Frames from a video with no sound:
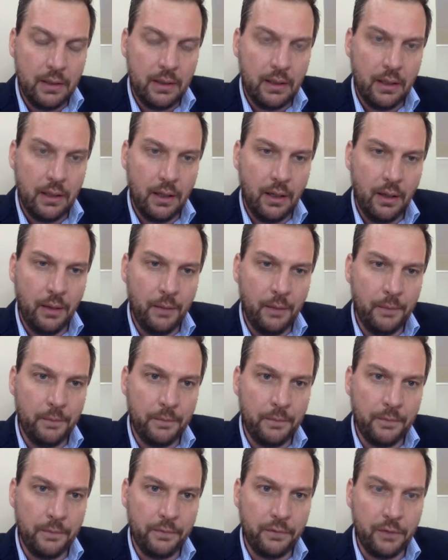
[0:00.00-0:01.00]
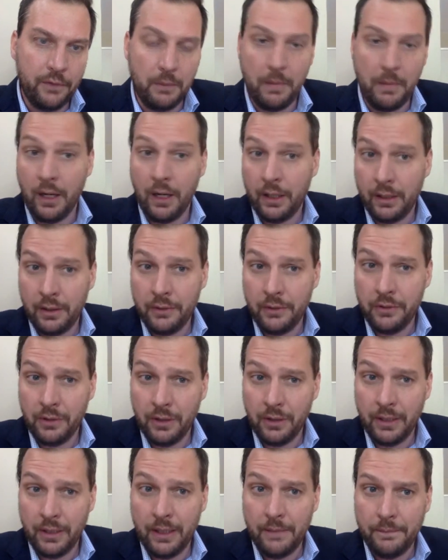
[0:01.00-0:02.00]
an American
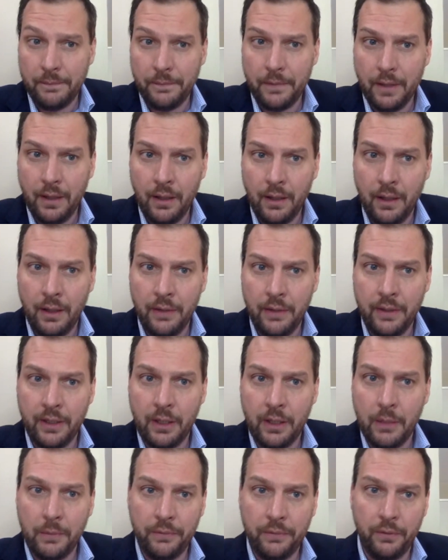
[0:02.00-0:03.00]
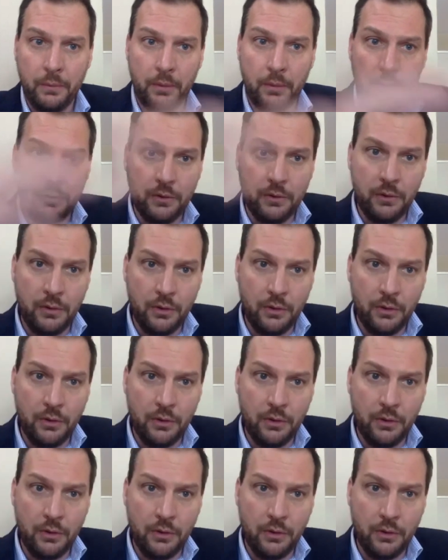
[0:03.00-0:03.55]
attorney that comes from a